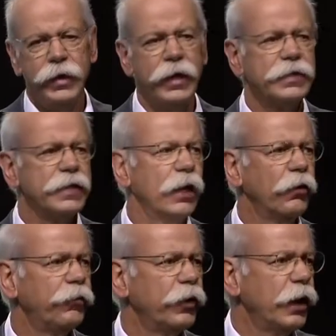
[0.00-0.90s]
Take
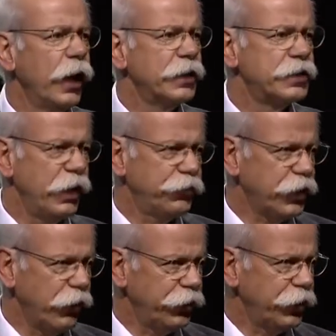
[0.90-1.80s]
self and safe
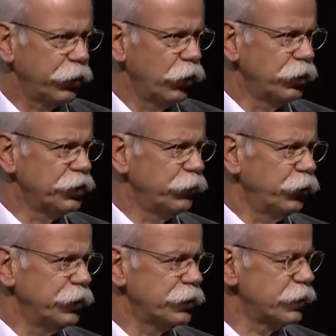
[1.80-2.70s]
driving technology,
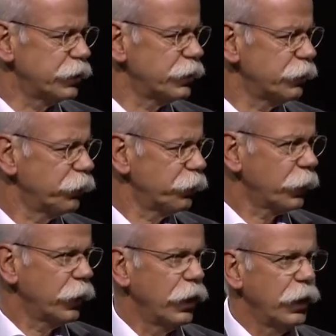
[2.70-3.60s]
for instance.
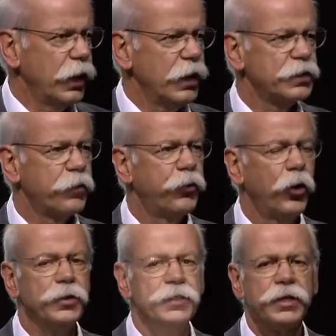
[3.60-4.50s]
As the
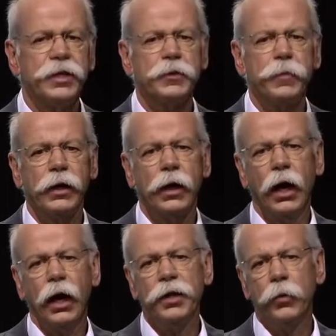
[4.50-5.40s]
first series-built
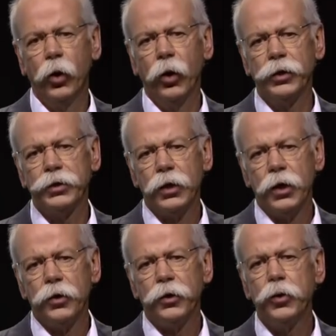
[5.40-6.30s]
car in the world,
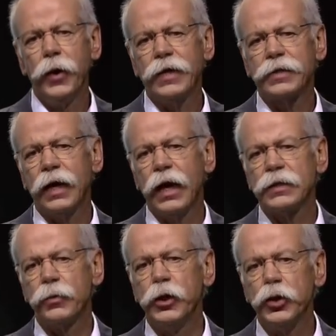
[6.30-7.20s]
the new
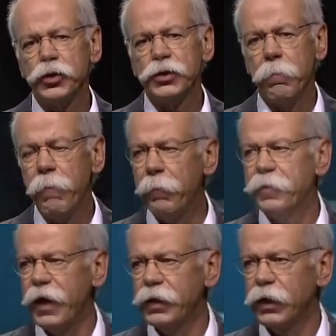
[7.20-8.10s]
S-Class will use
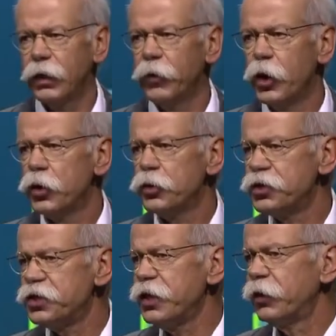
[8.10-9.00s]
map data
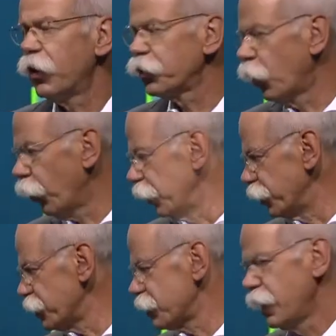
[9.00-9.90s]
to see around
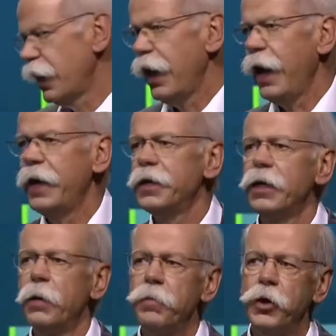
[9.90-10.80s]
corners and
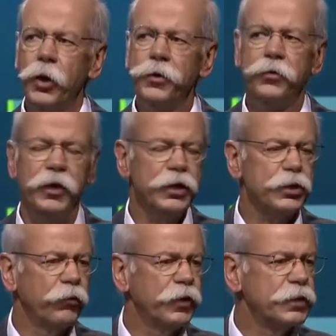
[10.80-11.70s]
beyond the
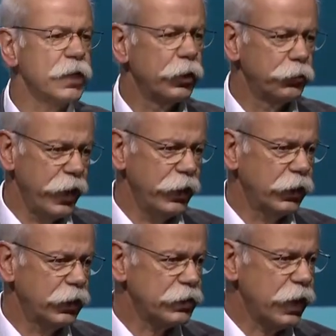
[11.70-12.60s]
reach of its
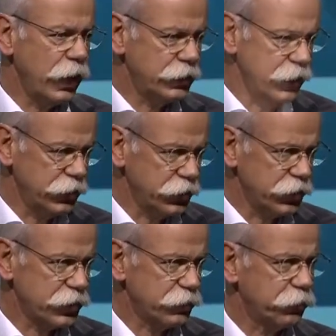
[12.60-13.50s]
radars and
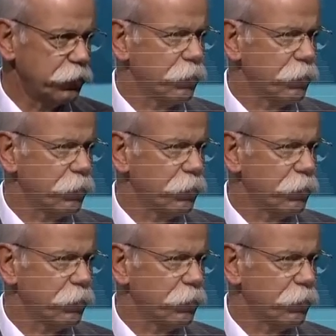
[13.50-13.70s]
sensors.